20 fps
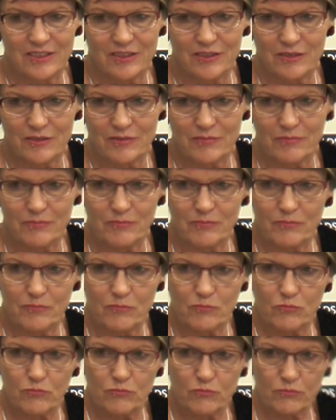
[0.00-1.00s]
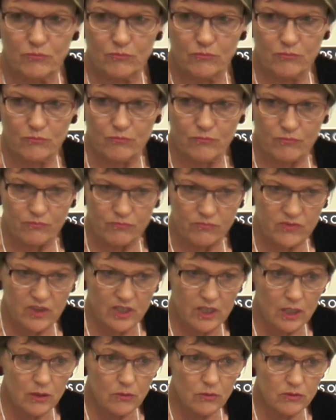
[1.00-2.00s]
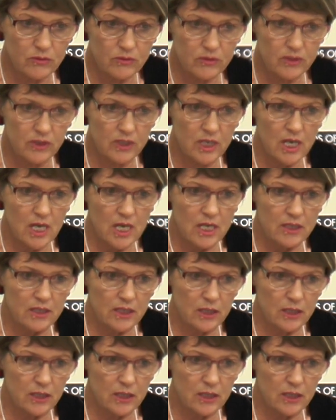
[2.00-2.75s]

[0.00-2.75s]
They were an Irish family of Irish origins?